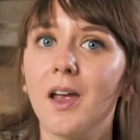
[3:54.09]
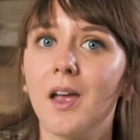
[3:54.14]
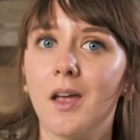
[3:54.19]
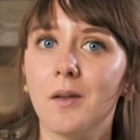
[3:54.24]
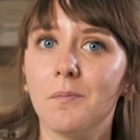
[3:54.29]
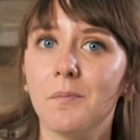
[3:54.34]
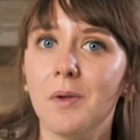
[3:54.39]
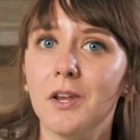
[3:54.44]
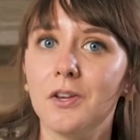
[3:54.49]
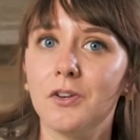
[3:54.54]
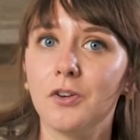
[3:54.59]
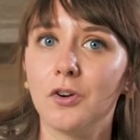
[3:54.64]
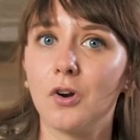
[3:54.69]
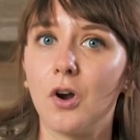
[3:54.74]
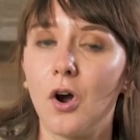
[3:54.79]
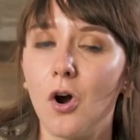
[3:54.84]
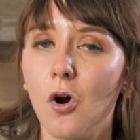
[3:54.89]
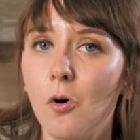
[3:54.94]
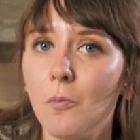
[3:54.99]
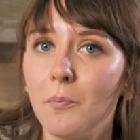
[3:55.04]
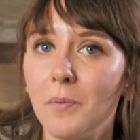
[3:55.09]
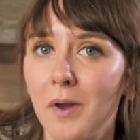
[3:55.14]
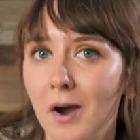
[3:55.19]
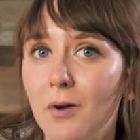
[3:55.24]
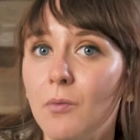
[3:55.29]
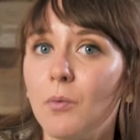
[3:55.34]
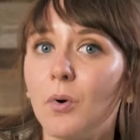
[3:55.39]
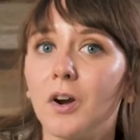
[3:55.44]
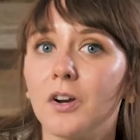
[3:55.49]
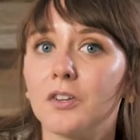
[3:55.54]
and make your home
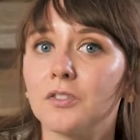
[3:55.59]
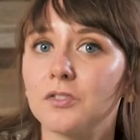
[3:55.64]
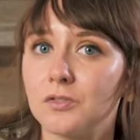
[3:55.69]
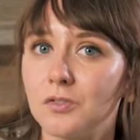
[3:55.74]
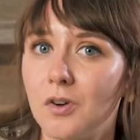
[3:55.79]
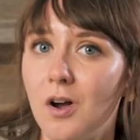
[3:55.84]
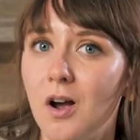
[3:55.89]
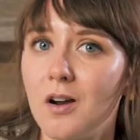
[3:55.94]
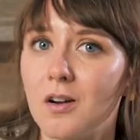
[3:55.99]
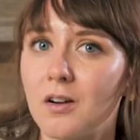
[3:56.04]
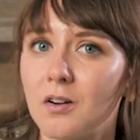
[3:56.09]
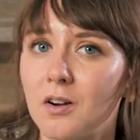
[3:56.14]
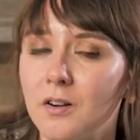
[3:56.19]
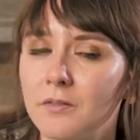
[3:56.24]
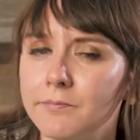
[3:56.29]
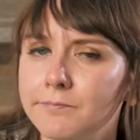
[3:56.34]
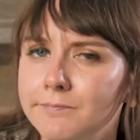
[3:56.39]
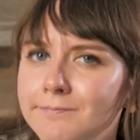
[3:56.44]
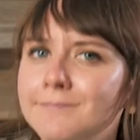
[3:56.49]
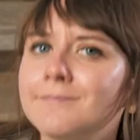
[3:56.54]
network stronger.